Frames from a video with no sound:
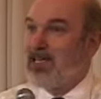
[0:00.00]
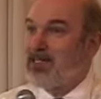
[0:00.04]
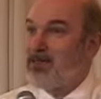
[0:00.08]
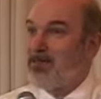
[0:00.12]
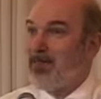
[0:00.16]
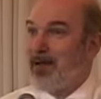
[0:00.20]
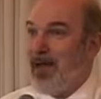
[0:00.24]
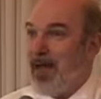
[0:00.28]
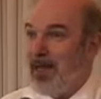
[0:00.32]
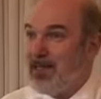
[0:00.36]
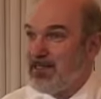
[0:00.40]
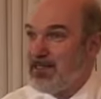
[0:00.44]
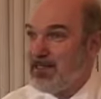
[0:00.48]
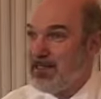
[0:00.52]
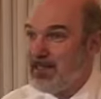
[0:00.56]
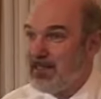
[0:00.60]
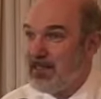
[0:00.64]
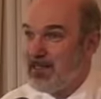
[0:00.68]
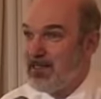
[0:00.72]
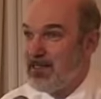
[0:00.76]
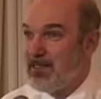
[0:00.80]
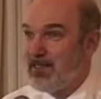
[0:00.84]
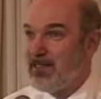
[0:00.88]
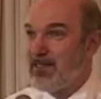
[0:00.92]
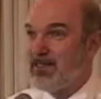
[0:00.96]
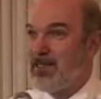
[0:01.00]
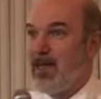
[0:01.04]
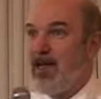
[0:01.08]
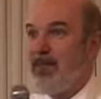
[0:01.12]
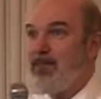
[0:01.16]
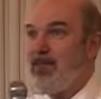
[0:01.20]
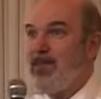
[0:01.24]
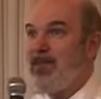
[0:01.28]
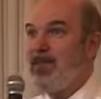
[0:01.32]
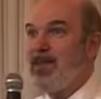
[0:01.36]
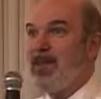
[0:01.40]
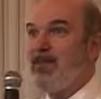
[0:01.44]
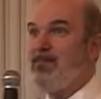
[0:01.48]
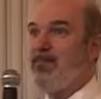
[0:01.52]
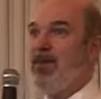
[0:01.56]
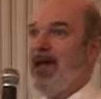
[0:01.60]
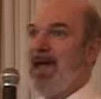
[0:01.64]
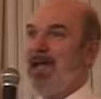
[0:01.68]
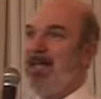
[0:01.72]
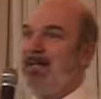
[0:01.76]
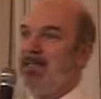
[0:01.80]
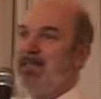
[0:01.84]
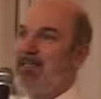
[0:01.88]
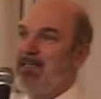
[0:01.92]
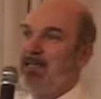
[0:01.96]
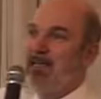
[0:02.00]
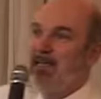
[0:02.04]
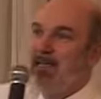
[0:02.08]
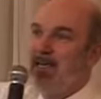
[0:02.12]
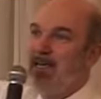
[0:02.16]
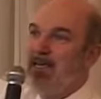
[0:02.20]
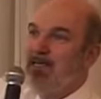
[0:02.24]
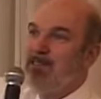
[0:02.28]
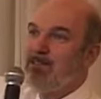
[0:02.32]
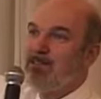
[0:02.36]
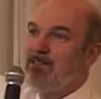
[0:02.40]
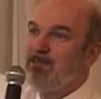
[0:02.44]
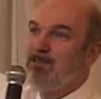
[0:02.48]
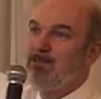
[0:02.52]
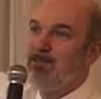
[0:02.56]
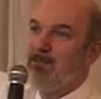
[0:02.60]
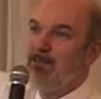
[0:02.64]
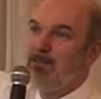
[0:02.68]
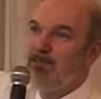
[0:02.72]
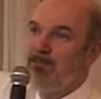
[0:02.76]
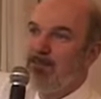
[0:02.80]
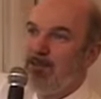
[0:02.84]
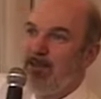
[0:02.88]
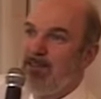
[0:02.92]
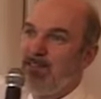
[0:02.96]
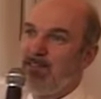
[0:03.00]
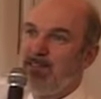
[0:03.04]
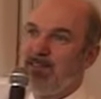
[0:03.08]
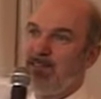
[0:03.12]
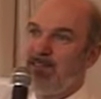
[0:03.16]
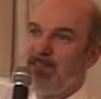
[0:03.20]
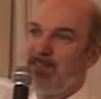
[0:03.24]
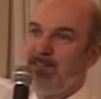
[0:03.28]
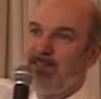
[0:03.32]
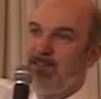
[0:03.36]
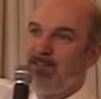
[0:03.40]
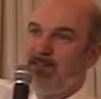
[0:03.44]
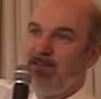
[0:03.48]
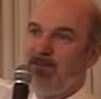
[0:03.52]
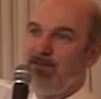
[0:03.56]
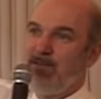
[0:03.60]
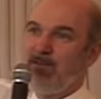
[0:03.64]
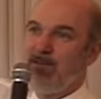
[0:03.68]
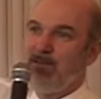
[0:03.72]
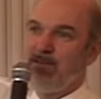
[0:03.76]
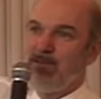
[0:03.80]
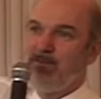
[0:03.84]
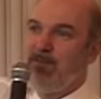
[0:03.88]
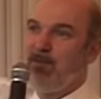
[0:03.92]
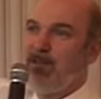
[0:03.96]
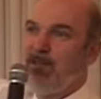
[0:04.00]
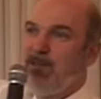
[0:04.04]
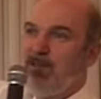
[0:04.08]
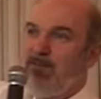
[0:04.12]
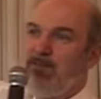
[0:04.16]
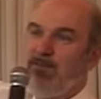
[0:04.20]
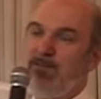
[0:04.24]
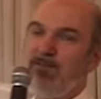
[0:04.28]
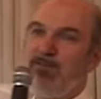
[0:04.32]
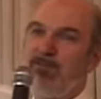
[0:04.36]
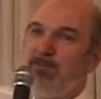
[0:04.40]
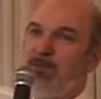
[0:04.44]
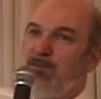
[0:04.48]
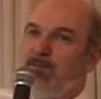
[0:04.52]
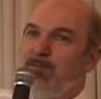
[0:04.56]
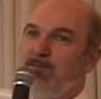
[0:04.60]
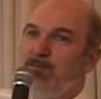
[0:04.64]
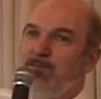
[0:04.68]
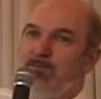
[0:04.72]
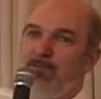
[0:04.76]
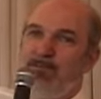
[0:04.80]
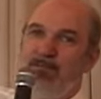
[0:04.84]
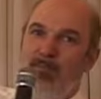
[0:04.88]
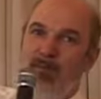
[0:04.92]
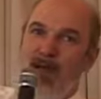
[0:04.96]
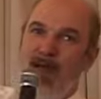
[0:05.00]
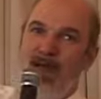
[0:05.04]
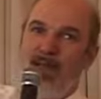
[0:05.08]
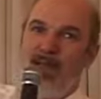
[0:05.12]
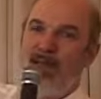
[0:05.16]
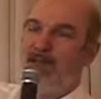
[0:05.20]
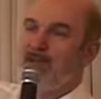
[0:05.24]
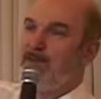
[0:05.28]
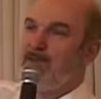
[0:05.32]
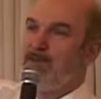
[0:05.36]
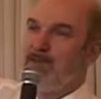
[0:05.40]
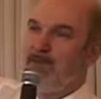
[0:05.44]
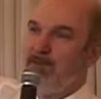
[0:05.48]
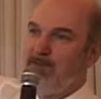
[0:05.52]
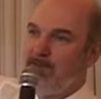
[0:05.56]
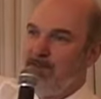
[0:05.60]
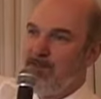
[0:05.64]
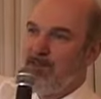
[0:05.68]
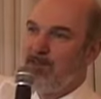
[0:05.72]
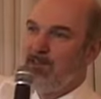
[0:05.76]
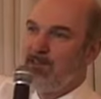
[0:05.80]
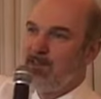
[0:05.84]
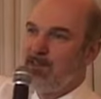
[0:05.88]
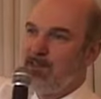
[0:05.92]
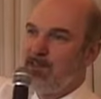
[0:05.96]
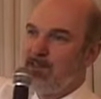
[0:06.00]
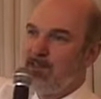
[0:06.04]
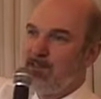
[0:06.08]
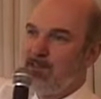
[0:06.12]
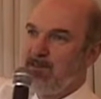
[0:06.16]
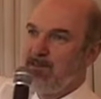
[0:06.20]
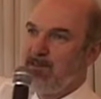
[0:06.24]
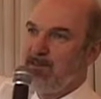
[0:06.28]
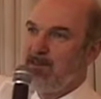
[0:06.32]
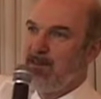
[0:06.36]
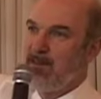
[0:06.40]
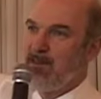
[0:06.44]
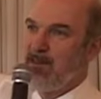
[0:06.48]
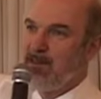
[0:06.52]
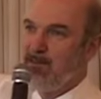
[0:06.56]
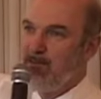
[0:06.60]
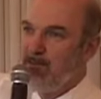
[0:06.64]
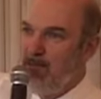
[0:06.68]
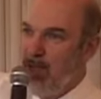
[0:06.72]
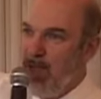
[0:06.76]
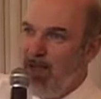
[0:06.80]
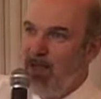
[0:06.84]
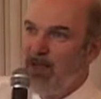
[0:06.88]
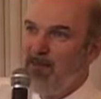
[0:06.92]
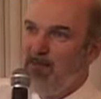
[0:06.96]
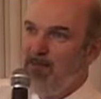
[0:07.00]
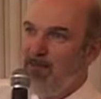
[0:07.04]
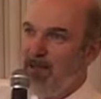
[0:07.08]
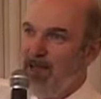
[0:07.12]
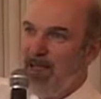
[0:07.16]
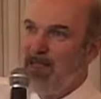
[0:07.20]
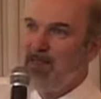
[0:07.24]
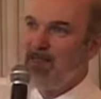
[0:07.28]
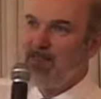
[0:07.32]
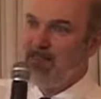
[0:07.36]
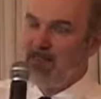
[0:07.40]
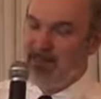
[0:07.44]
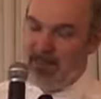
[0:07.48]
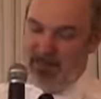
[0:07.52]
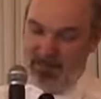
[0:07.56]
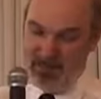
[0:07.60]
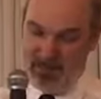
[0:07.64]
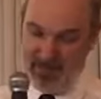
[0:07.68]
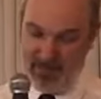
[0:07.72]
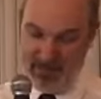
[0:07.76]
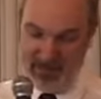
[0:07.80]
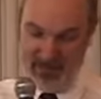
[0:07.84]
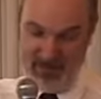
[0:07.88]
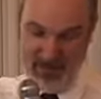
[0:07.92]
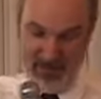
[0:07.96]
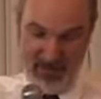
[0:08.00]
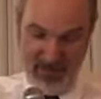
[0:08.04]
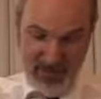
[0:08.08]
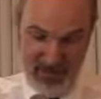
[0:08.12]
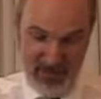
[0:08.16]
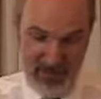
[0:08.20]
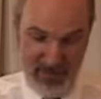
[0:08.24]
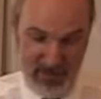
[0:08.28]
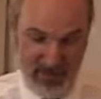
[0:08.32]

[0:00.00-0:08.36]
just practical reasons. I mean, they bind into the first reasons, of course, but if you don't buy into the first reasons, it's a very practical reason